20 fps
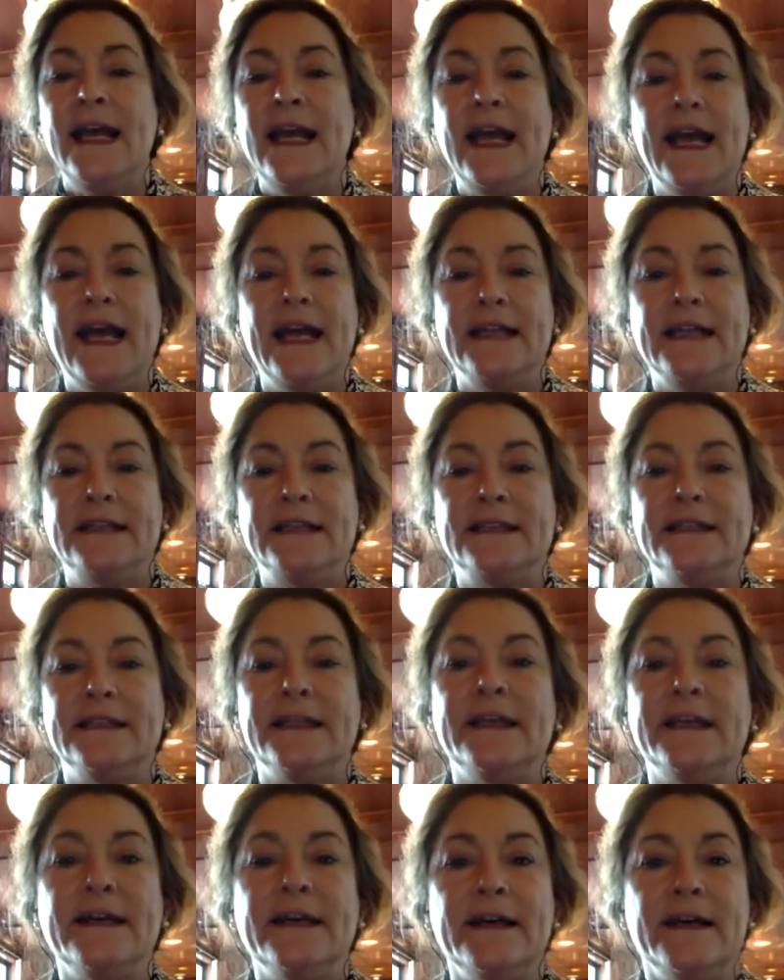And
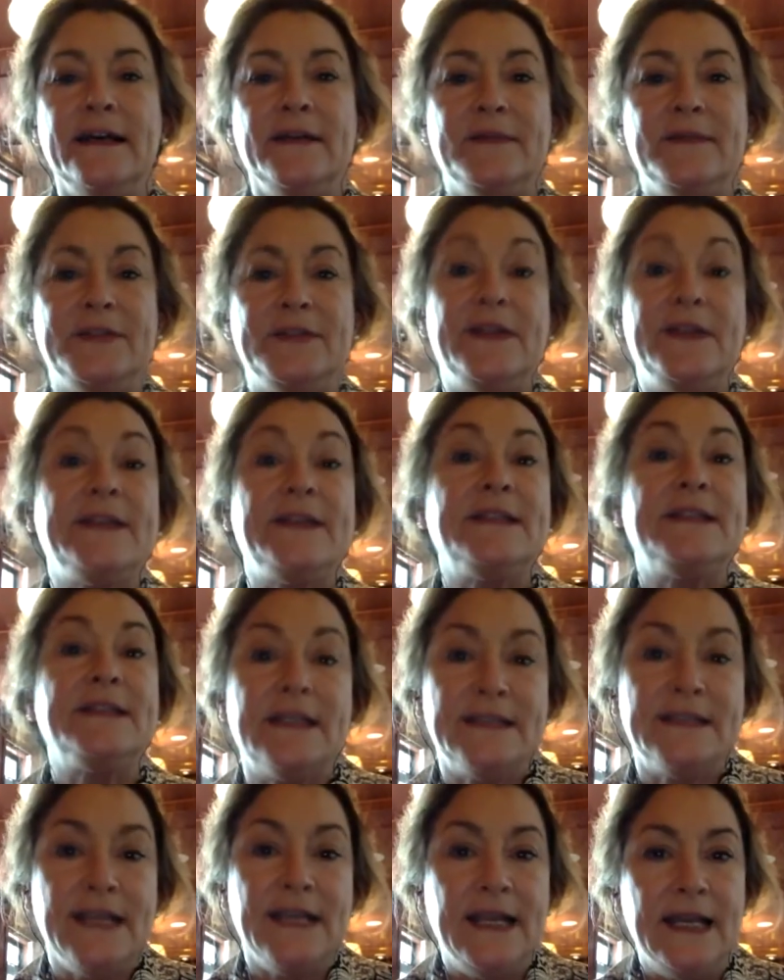um, so that's
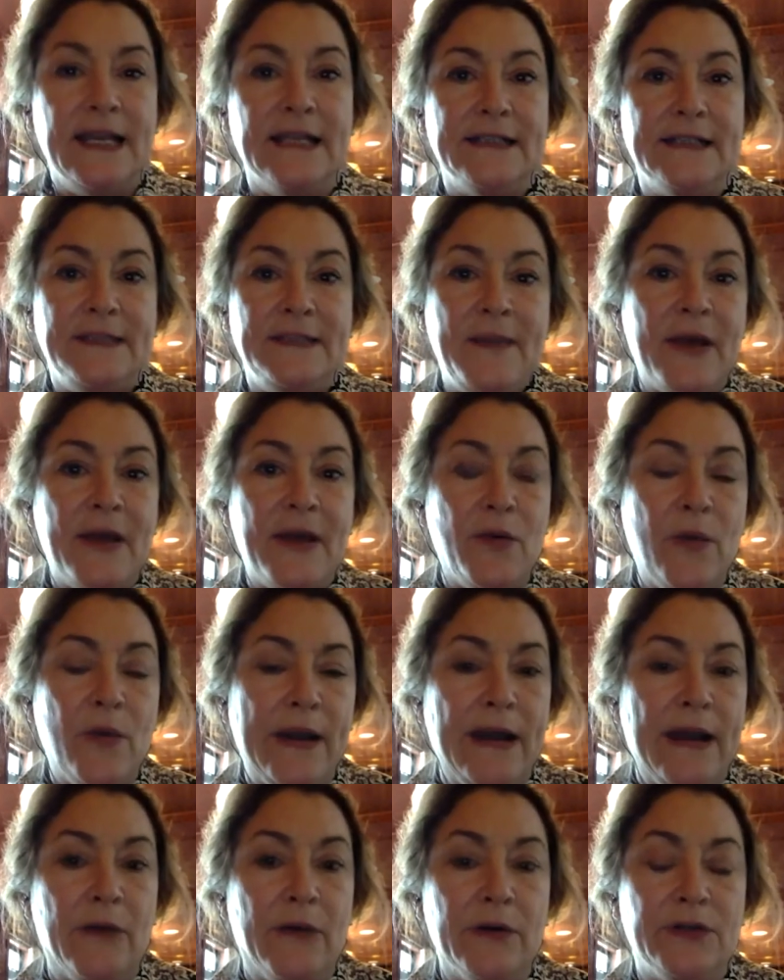exciting. It's about a
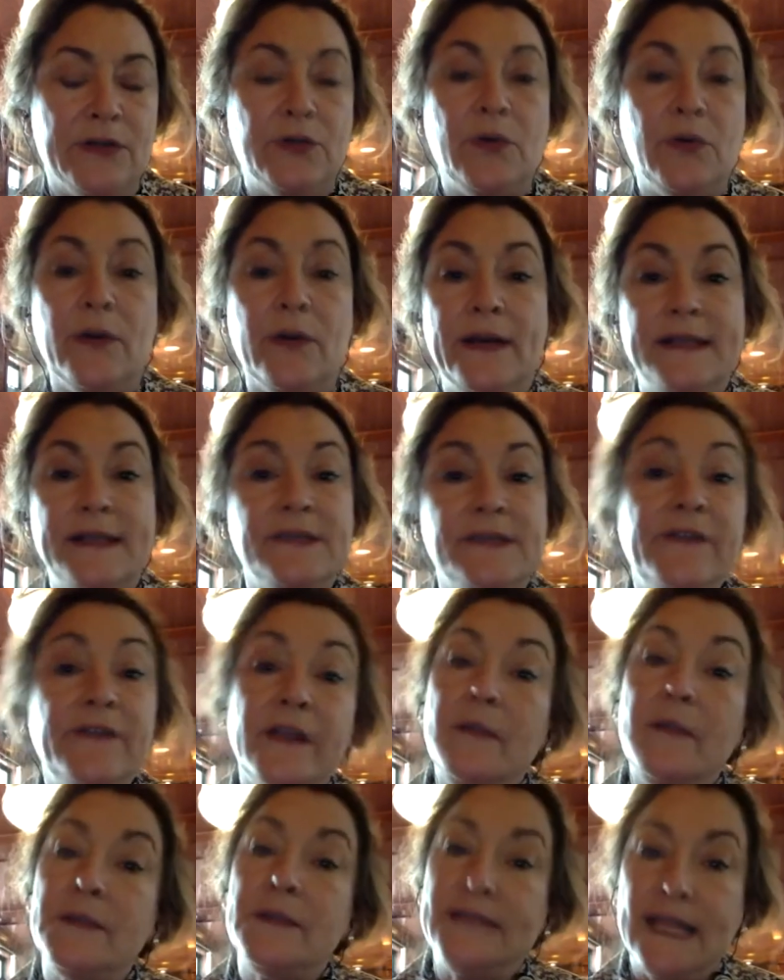one hour tour and it's
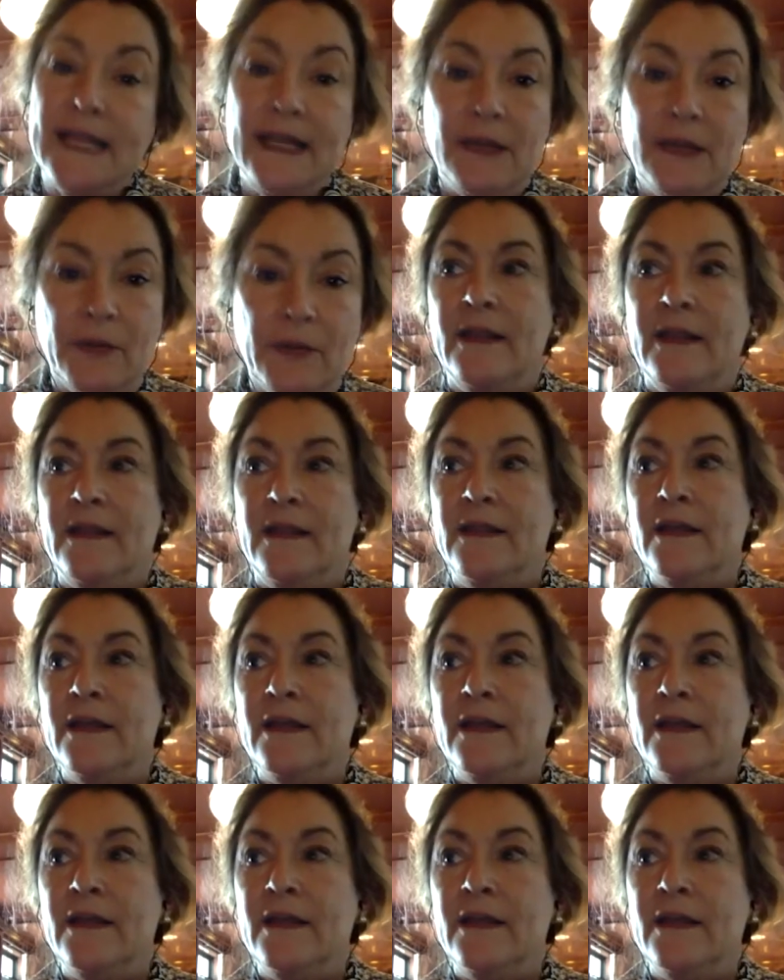available to anyone.